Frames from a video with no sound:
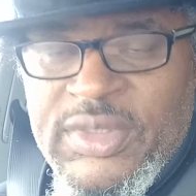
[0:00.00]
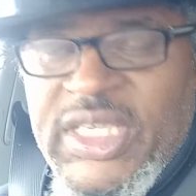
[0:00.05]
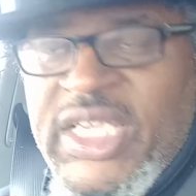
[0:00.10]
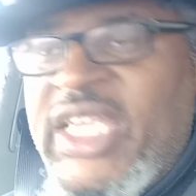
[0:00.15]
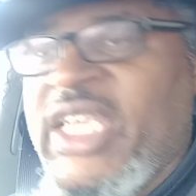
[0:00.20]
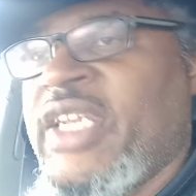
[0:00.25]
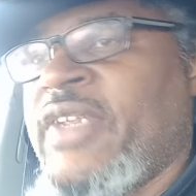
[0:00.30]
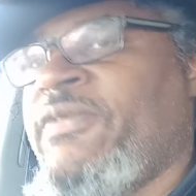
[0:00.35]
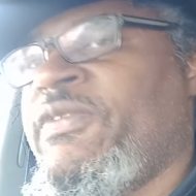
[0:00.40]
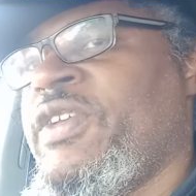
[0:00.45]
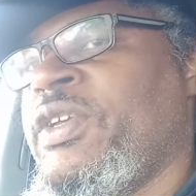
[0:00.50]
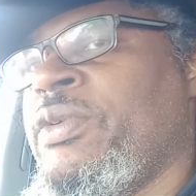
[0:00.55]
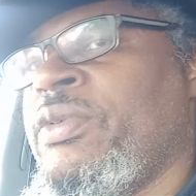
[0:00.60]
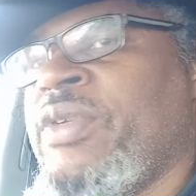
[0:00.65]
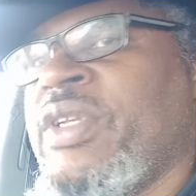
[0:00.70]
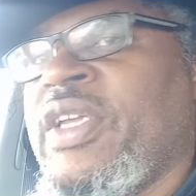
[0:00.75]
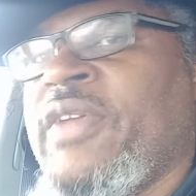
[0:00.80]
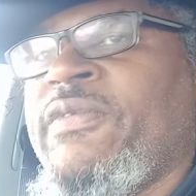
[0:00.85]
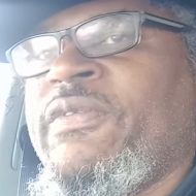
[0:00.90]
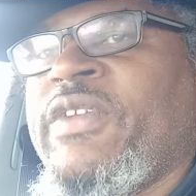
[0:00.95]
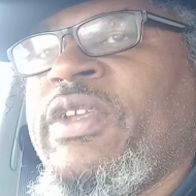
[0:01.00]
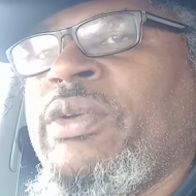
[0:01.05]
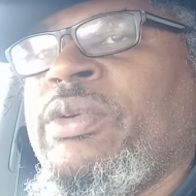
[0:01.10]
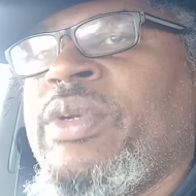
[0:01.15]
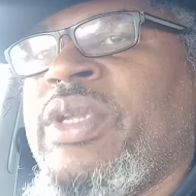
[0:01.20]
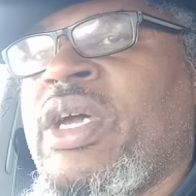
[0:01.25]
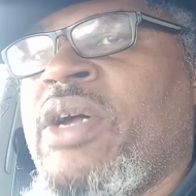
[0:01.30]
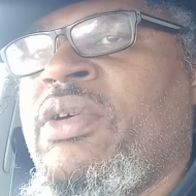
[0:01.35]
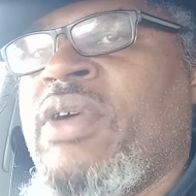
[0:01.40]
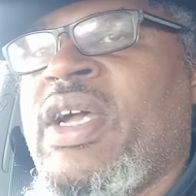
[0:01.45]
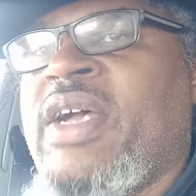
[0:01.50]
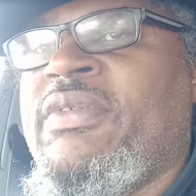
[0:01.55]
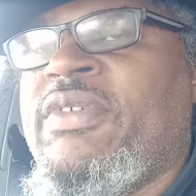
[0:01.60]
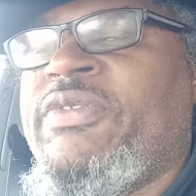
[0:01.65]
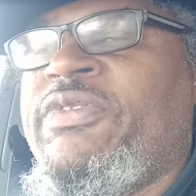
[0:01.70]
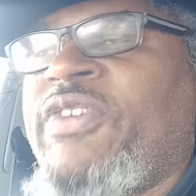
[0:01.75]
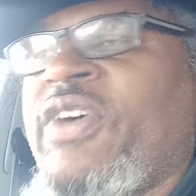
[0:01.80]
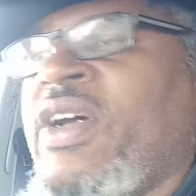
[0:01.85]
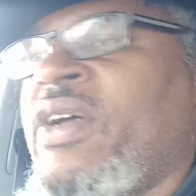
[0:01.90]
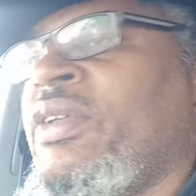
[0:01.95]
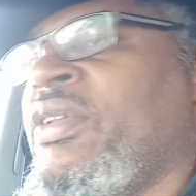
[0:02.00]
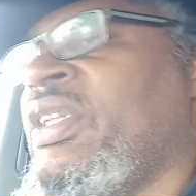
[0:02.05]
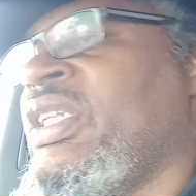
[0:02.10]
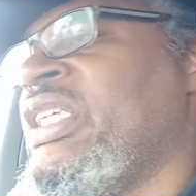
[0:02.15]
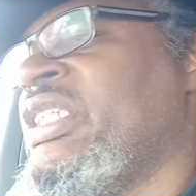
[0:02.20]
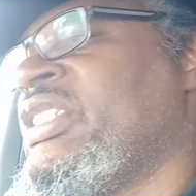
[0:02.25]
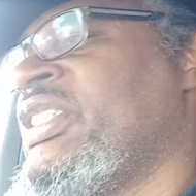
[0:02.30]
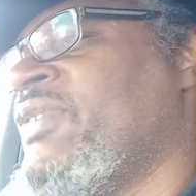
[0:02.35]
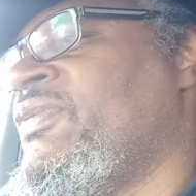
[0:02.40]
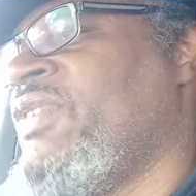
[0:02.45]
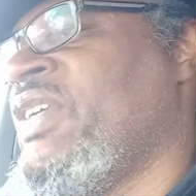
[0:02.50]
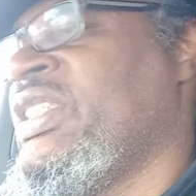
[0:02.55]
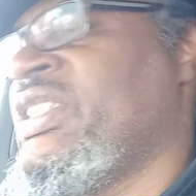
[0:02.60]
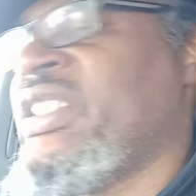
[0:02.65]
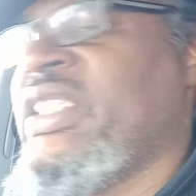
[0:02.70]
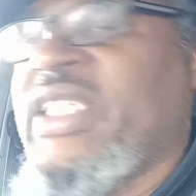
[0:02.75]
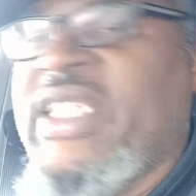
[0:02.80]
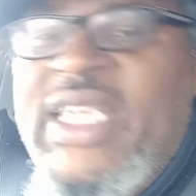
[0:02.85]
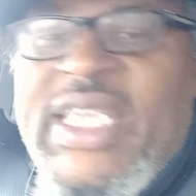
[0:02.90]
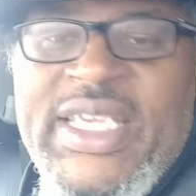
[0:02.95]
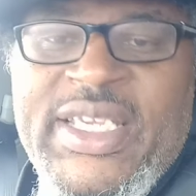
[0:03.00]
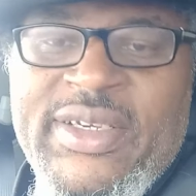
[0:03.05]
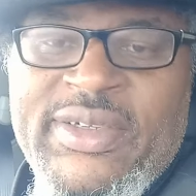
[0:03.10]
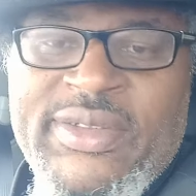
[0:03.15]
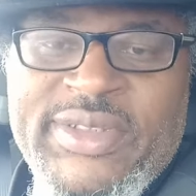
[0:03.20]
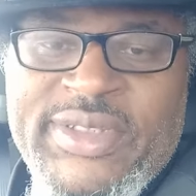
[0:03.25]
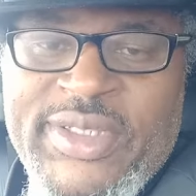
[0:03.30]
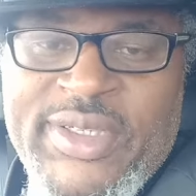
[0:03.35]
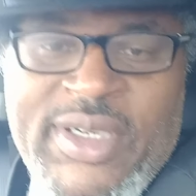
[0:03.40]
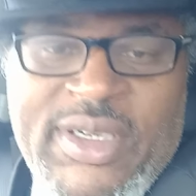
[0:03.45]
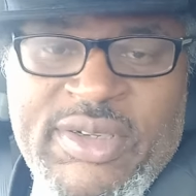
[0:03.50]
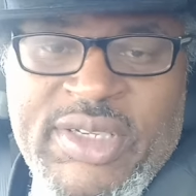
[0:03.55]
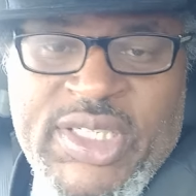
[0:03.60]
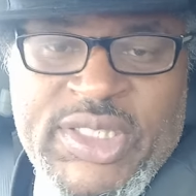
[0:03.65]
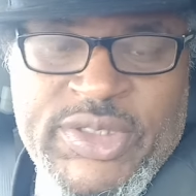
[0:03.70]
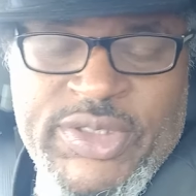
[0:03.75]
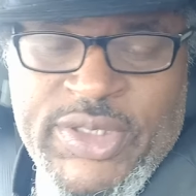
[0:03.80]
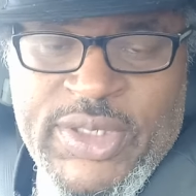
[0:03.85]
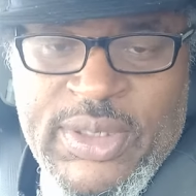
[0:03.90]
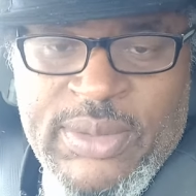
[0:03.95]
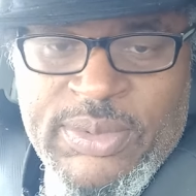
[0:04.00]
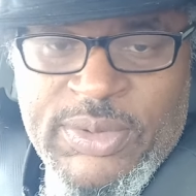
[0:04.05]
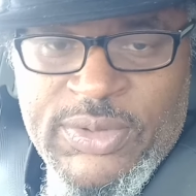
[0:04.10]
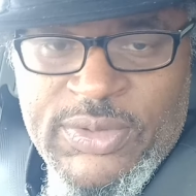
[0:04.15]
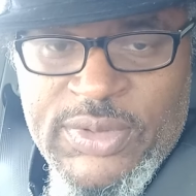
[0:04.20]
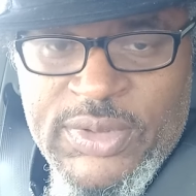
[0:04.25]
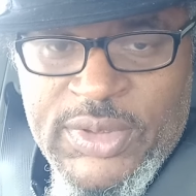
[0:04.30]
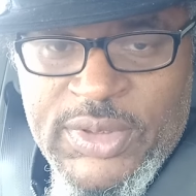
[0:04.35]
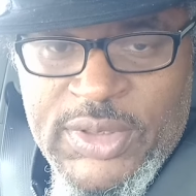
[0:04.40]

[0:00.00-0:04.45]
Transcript: And if you don't have a phone list, eventually you're gonna get in trouble.